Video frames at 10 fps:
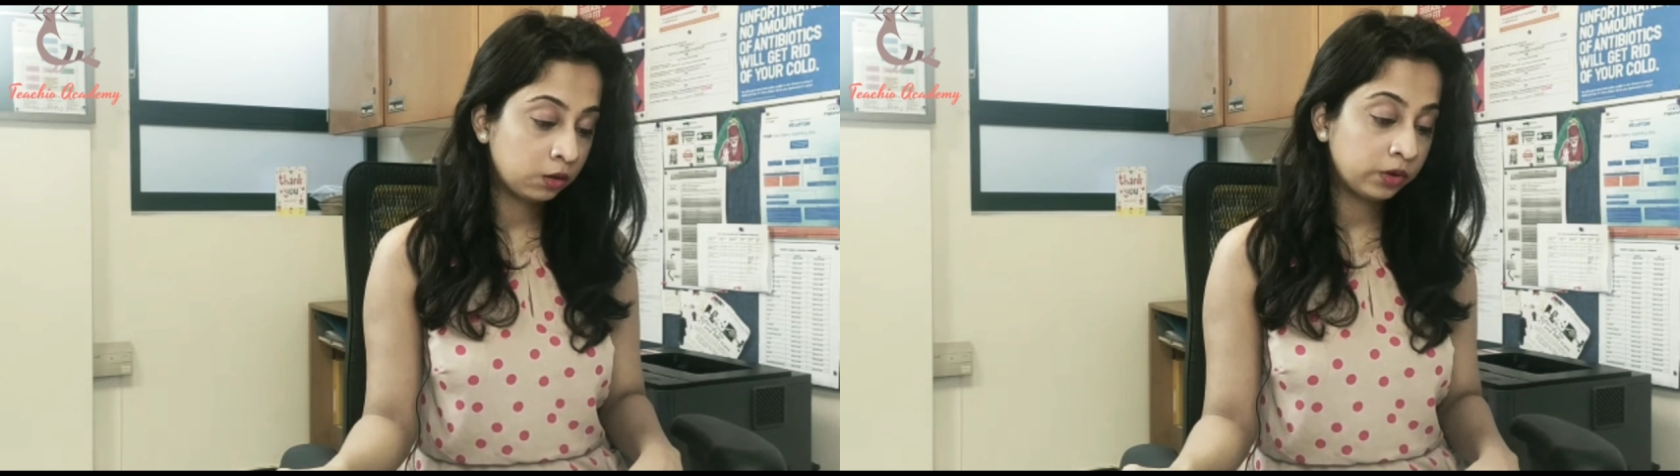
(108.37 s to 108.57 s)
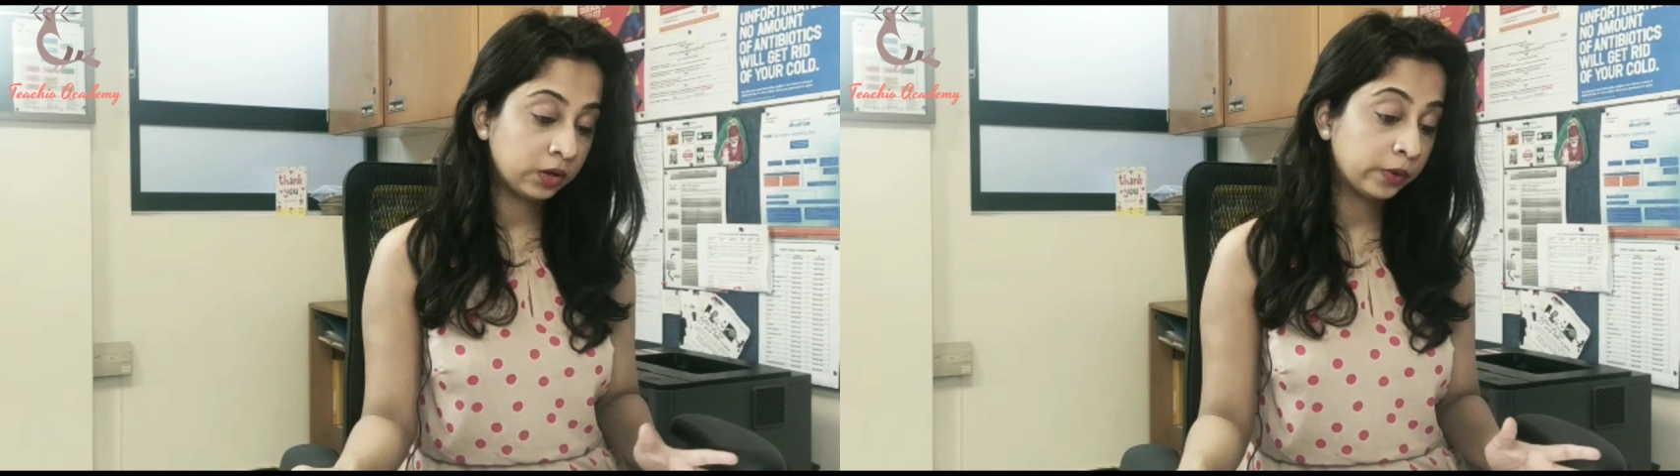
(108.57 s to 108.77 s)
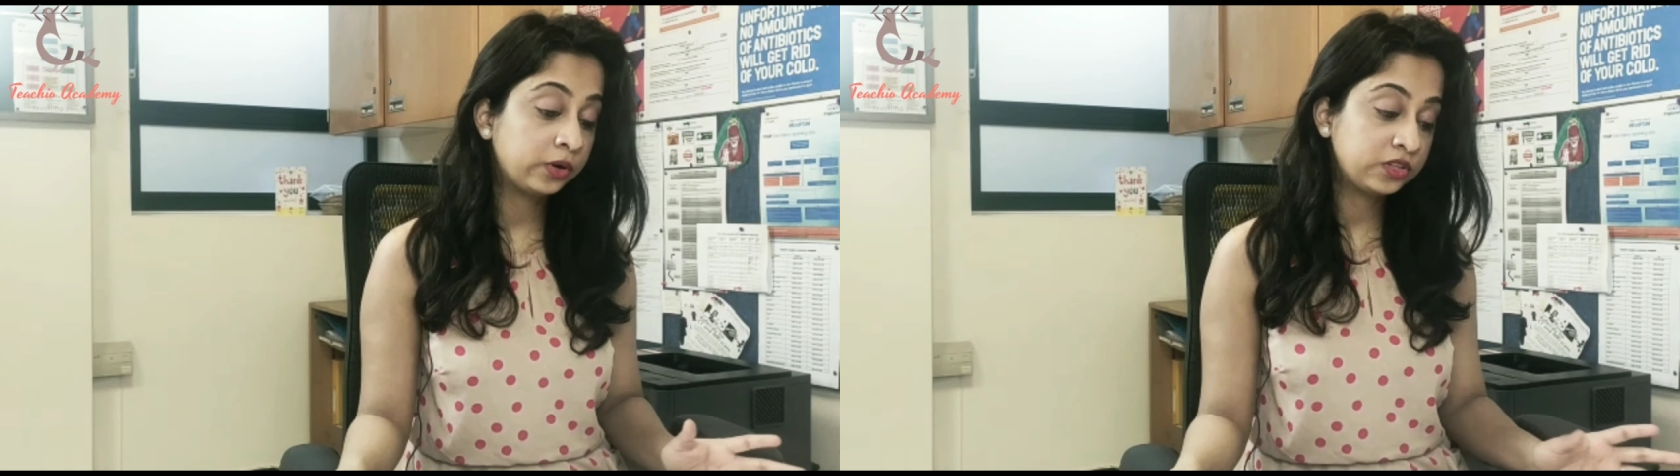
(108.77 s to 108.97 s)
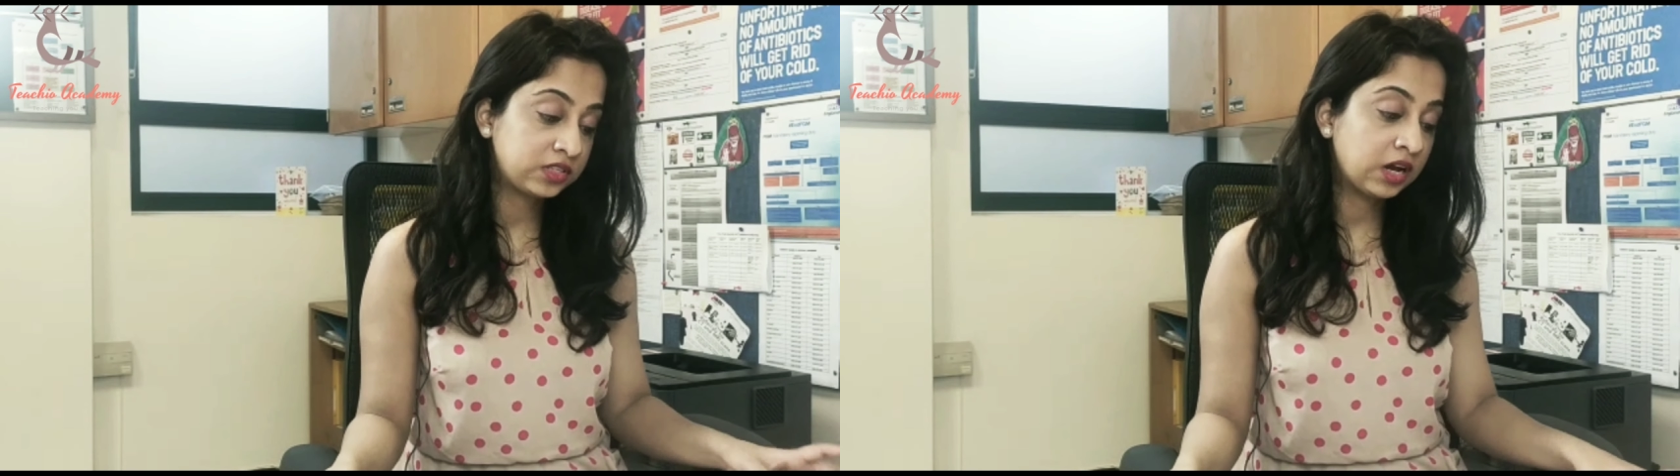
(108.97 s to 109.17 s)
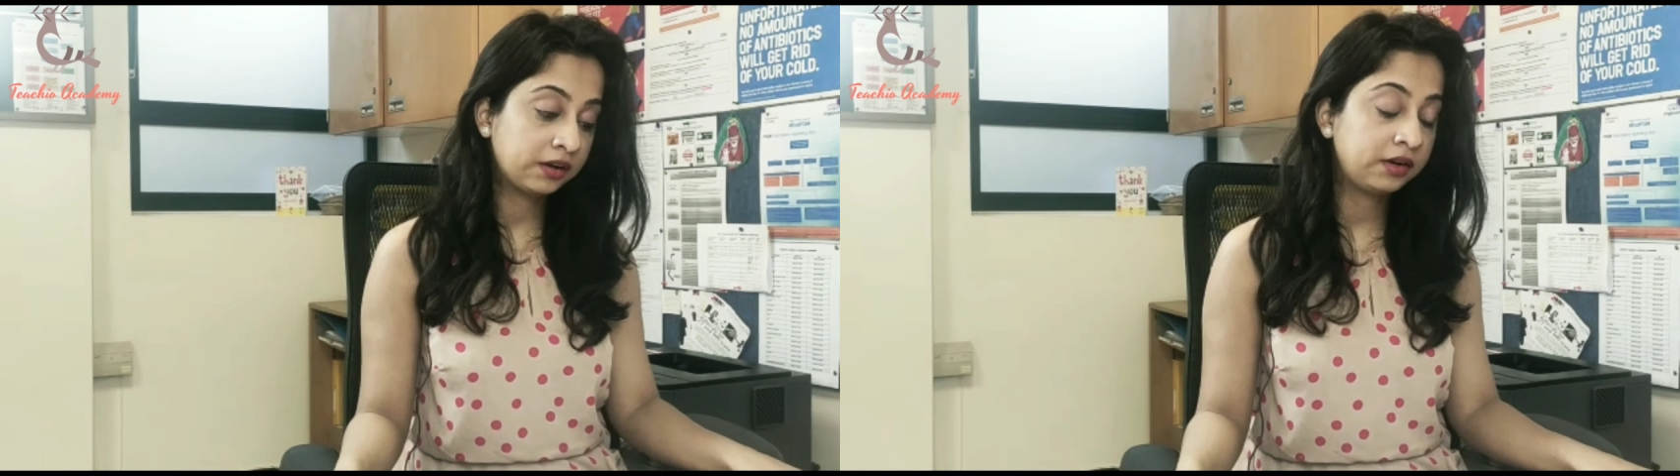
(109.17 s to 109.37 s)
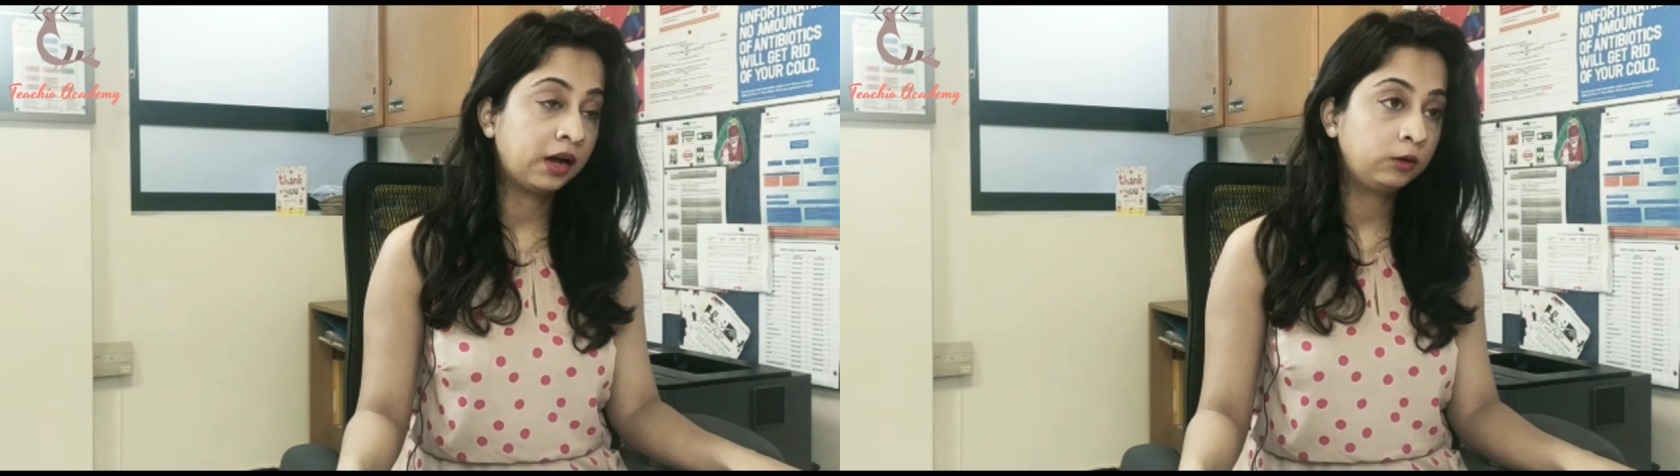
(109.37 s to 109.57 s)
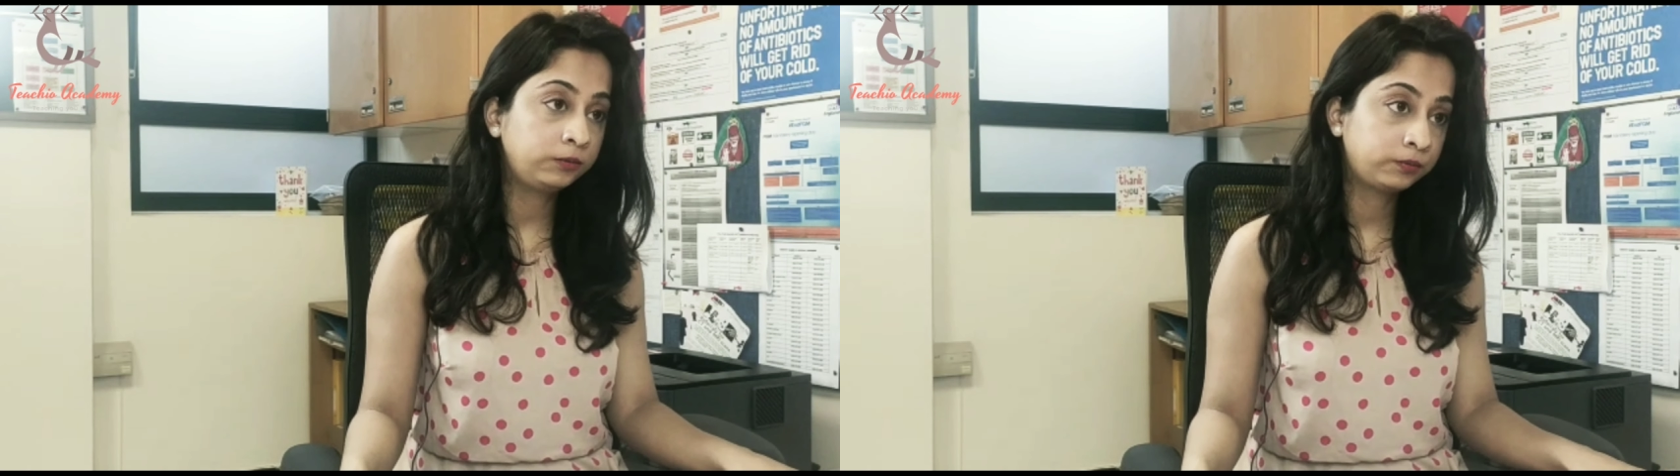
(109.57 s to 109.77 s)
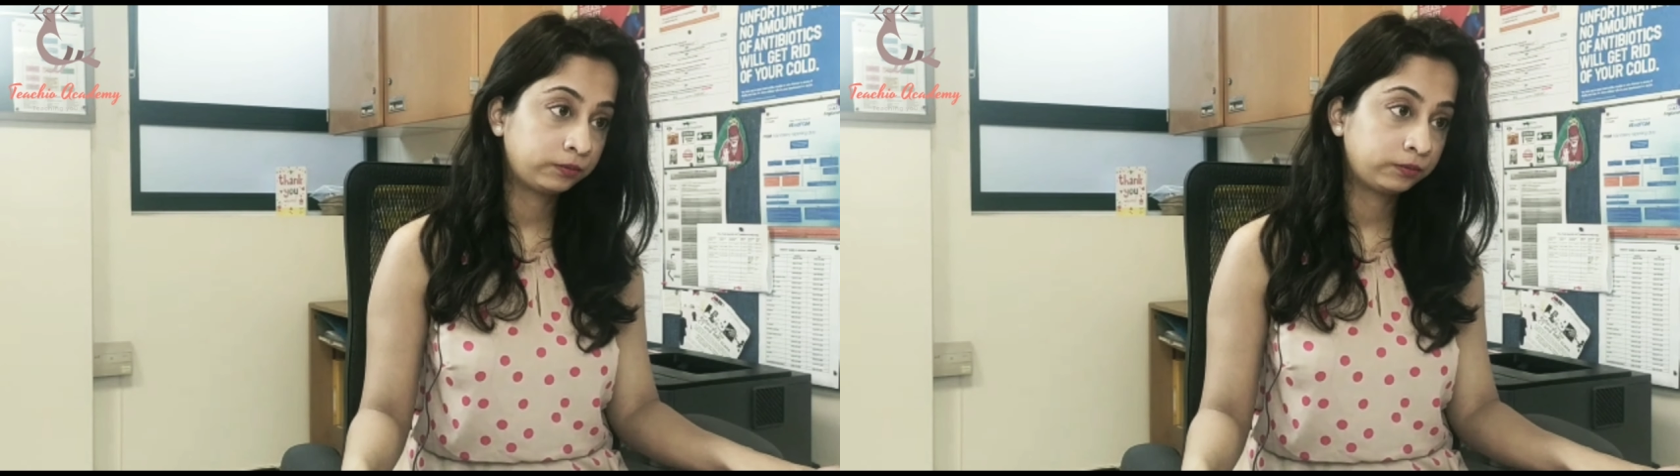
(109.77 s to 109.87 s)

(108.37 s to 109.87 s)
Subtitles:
Okay, we're going to start now.